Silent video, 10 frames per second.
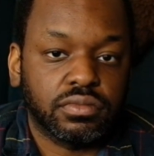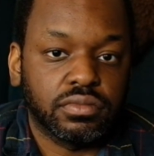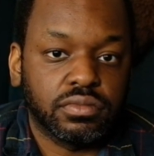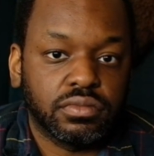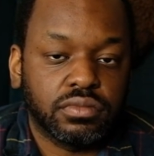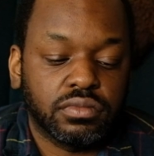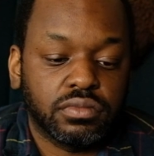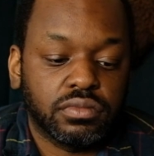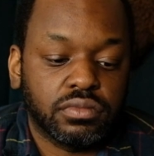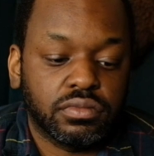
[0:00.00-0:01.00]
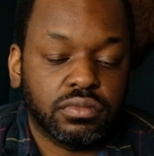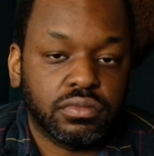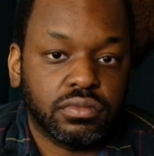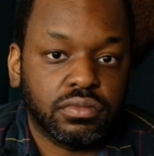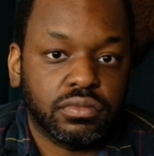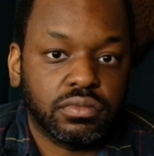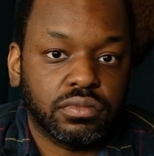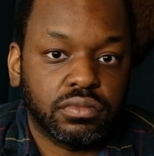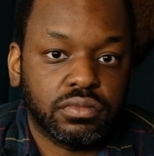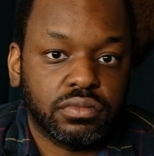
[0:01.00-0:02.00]

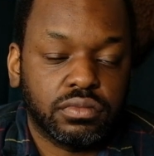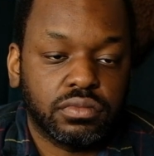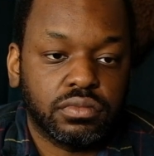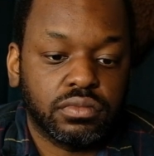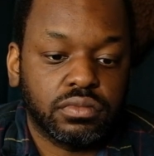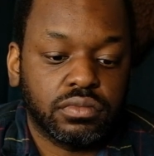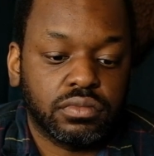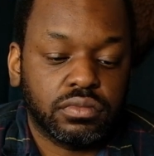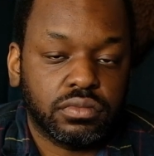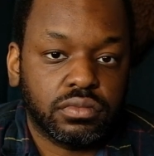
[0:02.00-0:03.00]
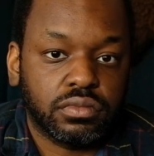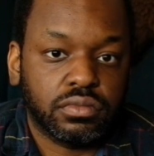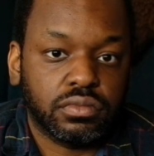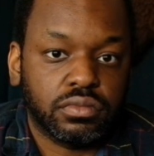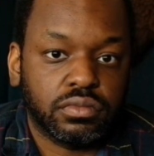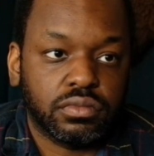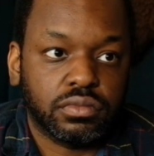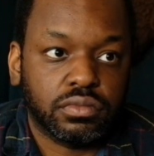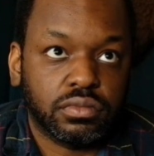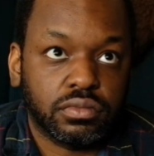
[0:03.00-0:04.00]

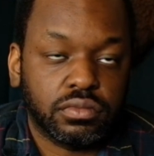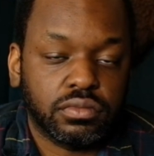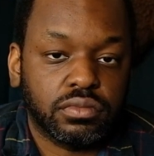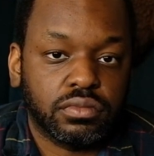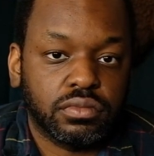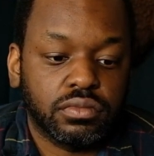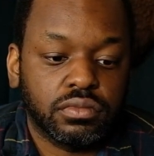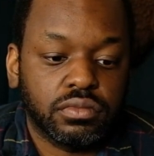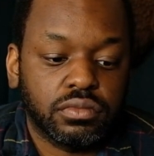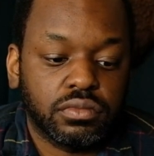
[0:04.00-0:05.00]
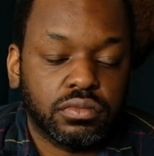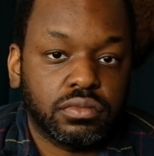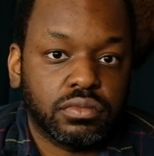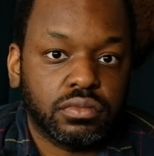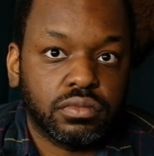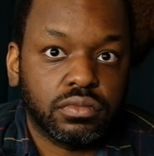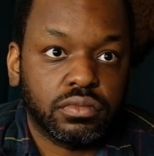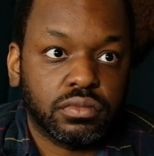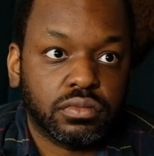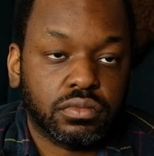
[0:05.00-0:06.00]

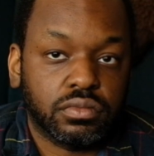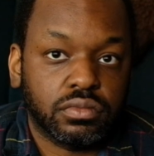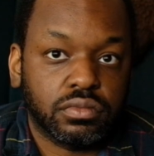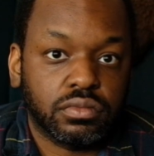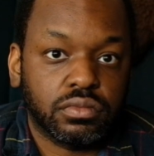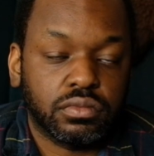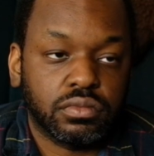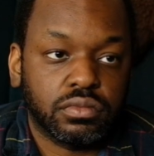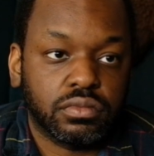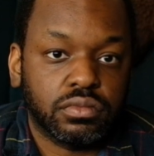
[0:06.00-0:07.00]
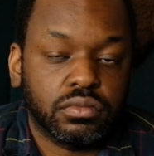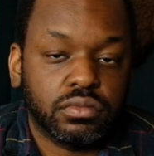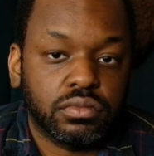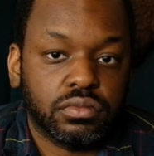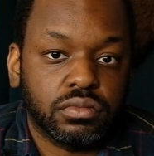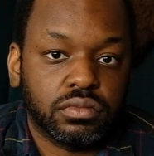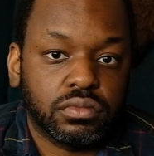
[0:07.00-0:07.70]
The person shown says nothing.